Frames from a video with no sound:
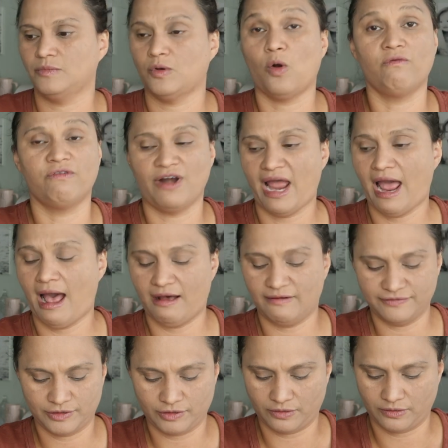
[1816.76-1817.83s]
over
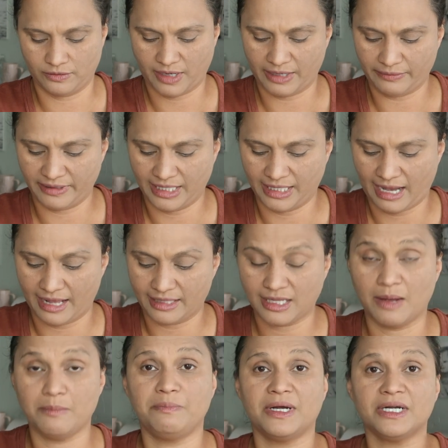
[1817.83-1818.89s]
half, so I really like
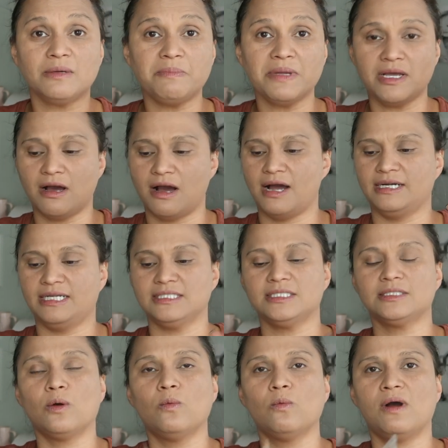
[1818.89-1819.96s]
that. Butter pecan is
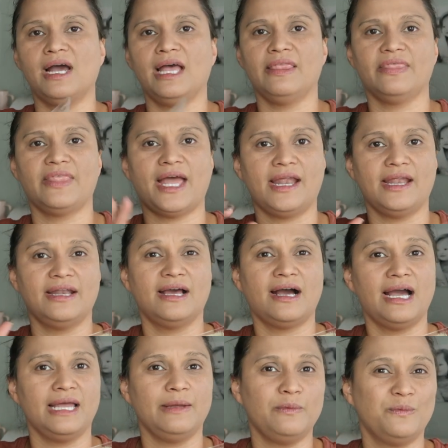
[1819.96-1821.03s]
the one that
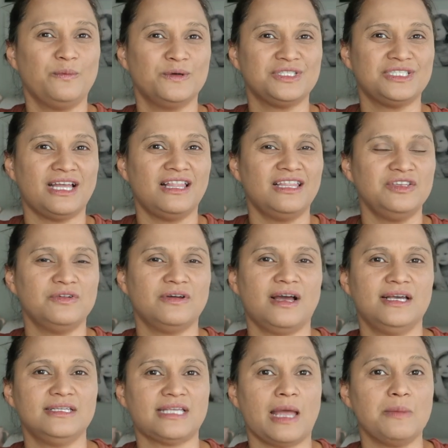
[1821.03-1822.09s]
I was telling you
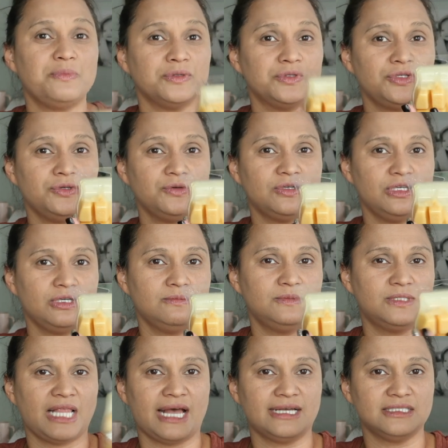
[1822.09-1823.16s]
guys. I put two
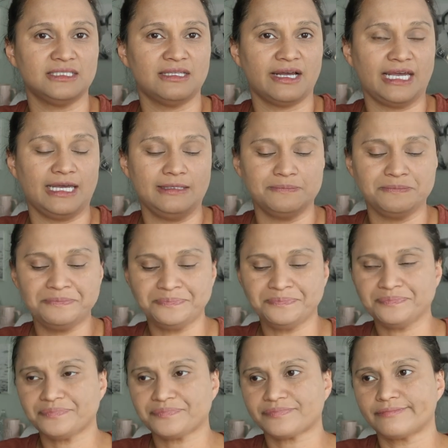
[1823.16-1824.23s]
cubes last night,
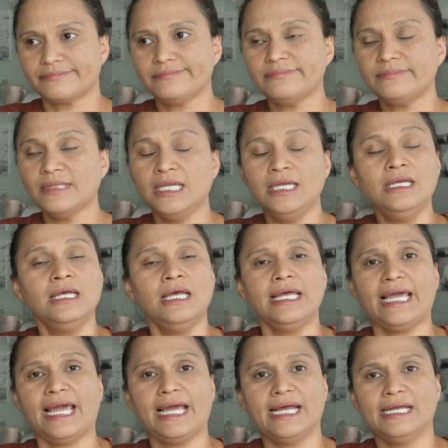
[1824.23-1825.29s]

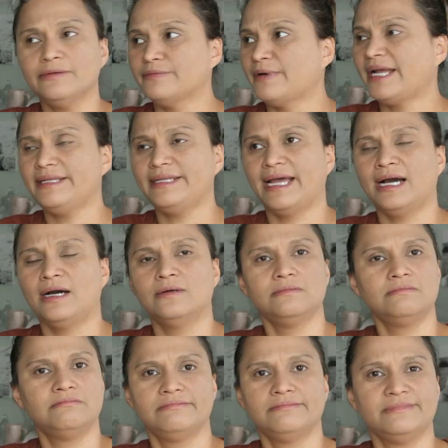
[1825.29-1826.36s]
and right
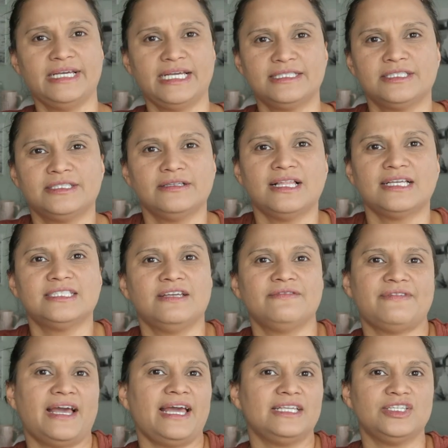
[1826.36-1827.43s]
now it's still as
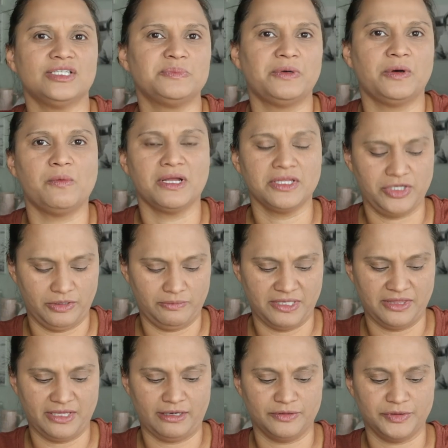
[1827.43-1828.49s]
if I had just put one cube
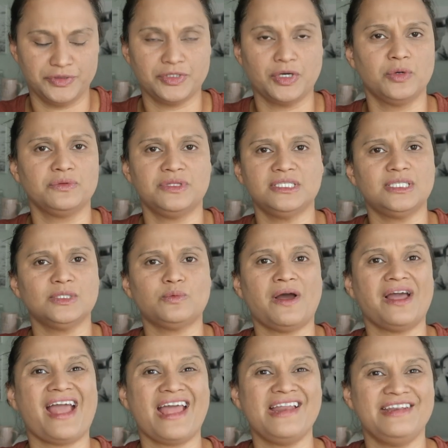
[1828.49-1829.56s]
in there. So this is
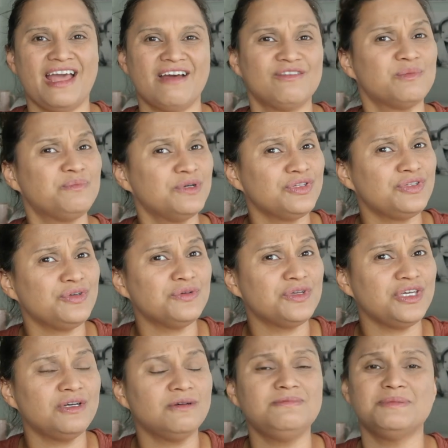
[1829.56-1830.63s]
why I never put two
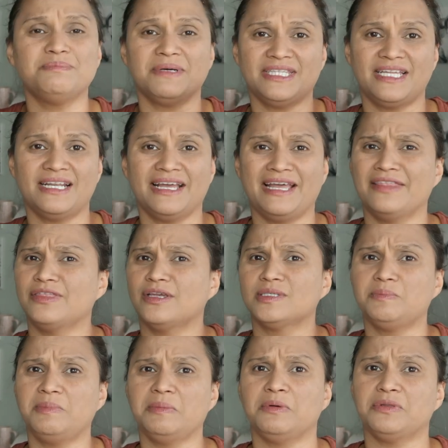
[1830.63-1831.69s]
cubes, but then again,
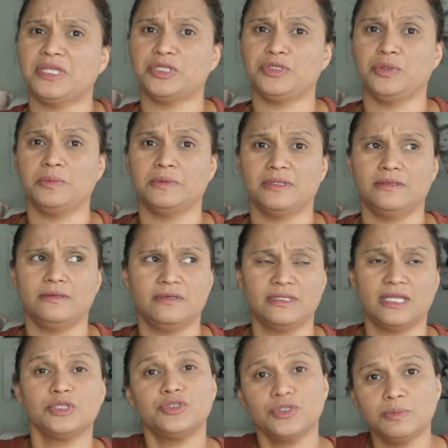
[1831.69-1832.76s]
there's people that do
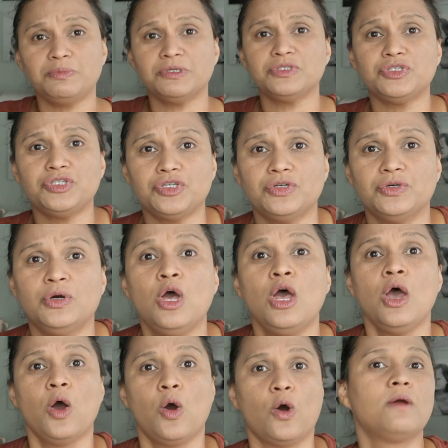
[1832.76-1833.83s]
that do put two
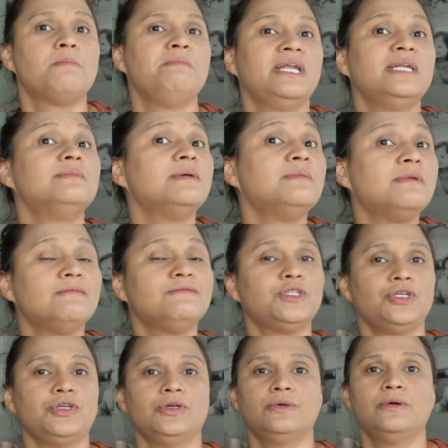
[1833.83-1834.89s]
or minimum of
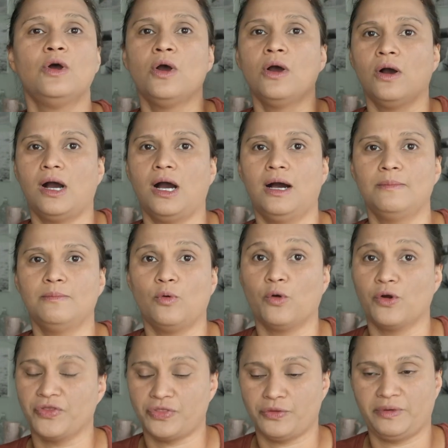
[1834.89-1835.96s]
two um,
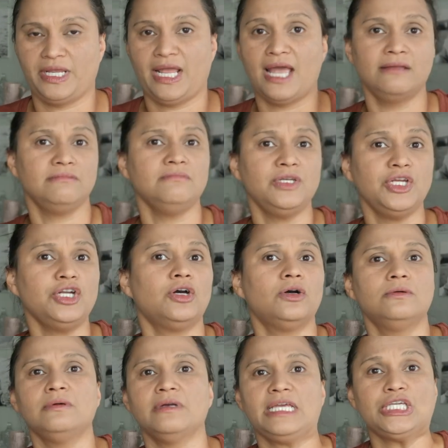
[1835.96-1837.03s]
or three, and you
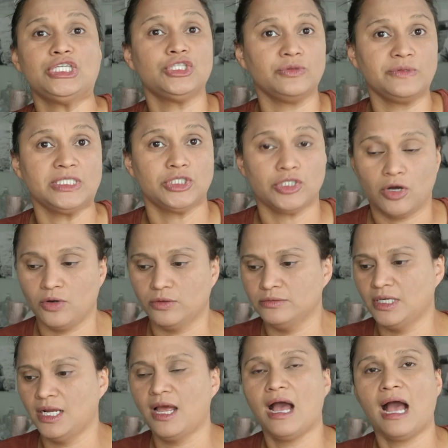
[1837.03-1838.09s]
know, each to its
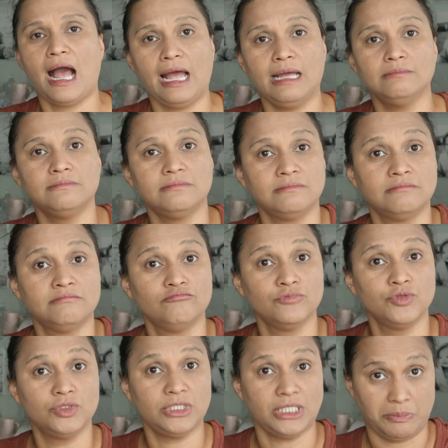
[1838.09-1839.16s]
own. I'm
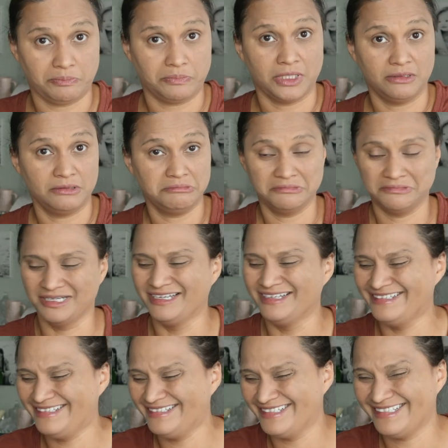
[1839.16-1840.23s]
cheap.
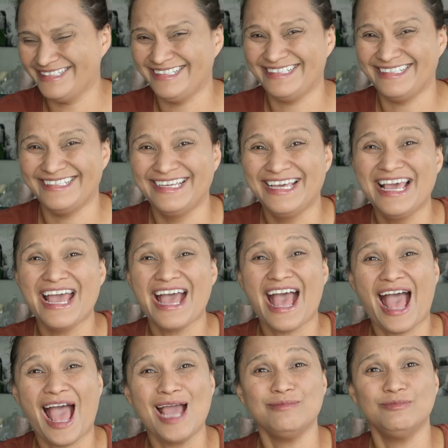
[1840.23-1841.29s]

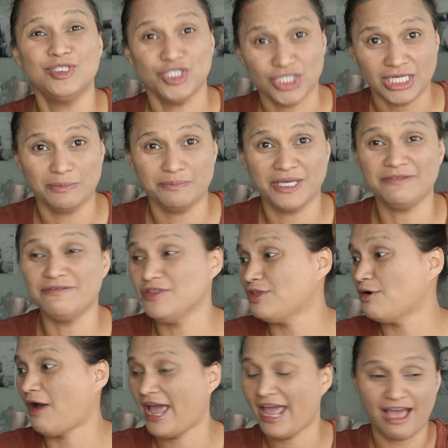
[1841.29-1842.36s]
I'm cheap, even
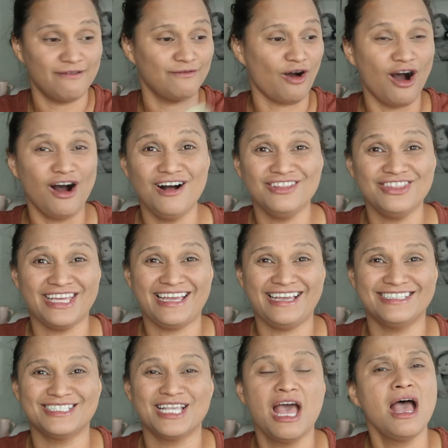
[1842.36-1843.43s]
though I have all
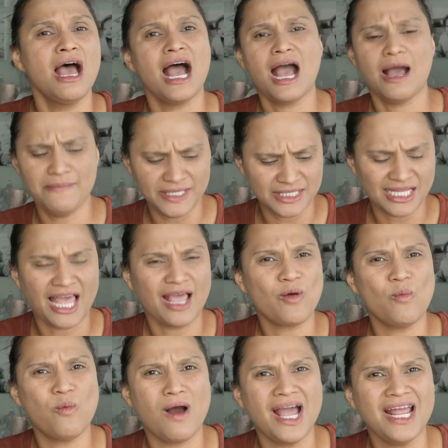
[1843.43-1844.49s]
these hobbies. Like,
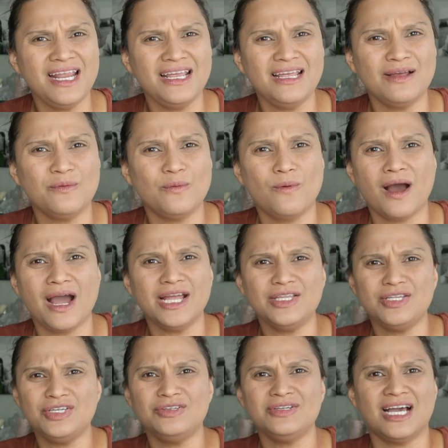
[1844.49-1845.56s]
why why
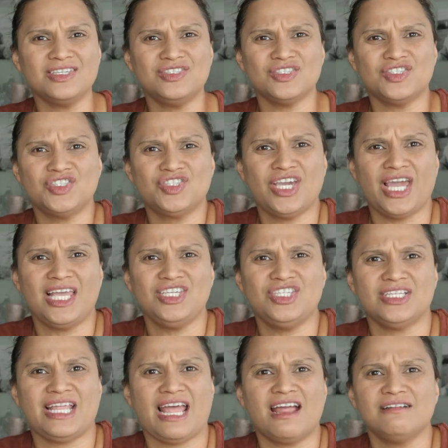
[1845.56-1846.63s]
do you not just change
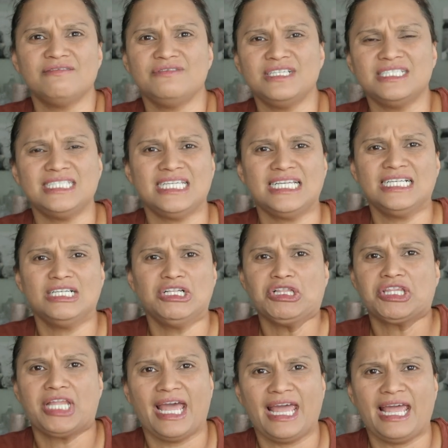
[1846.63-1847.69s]
it every
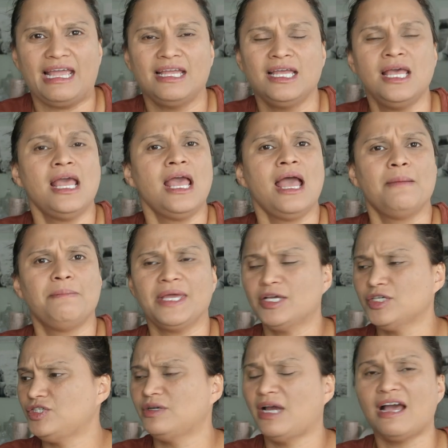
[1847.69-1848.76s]
single day?
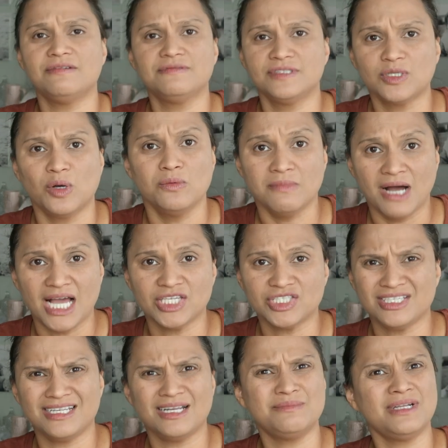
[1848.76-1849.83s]
Because you have so
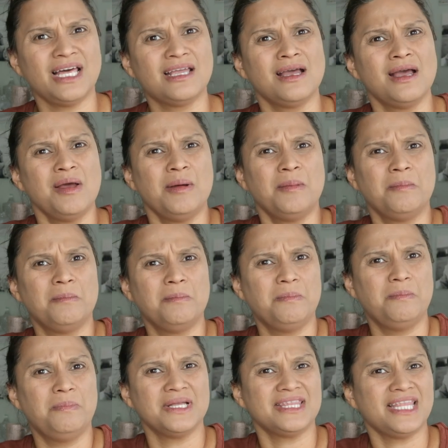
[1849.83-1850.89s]
much. And I'm like,
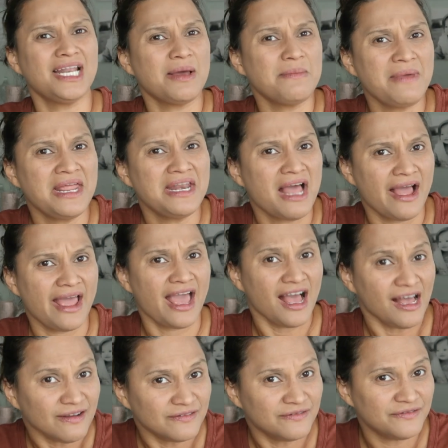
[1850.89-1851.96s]
but then I may not
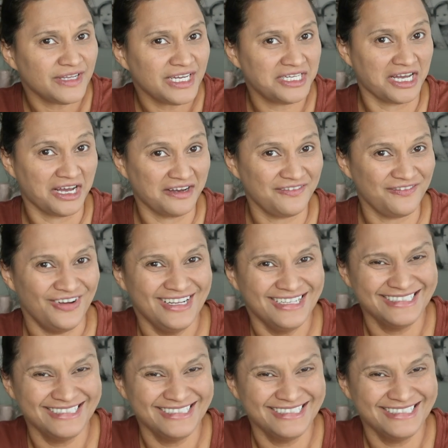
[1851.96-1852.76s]
have enough.